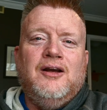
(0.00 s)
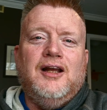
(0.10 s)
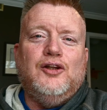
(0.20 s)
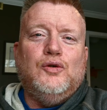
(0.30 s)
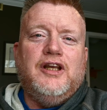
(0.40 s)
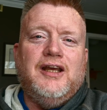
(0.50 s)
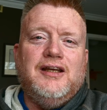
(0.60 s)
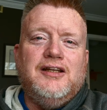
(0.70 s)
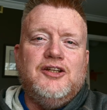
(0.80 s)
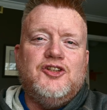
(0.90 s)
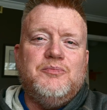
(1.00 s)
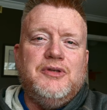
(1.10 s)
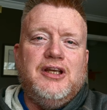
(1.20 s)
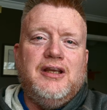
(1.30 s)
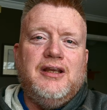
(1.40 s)
Hello. Hello again, it's
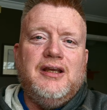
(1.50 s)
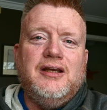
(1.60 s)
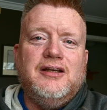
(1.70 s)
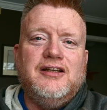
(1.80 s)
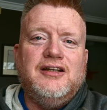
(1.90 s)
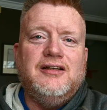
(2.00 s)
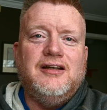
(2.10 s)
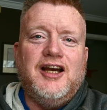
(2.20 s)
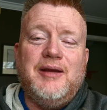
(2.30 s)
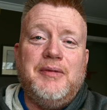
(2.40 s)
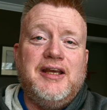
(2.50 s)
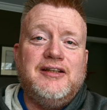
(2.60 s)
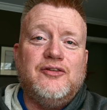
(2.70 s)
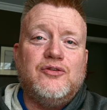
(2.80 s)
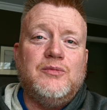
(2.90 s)
me. I made
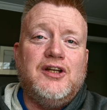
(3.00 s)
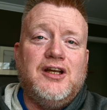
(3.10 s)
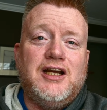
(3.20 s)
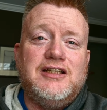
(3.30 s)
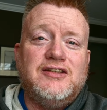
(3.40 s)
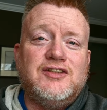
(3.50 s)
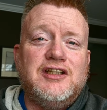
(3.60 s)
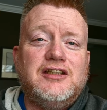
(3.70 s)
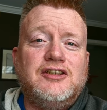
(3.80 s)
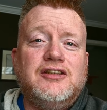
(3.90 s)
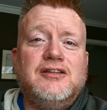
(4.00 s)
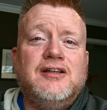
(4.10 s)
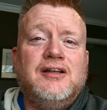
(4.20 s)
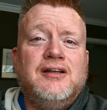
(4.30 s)
it through my ninth session,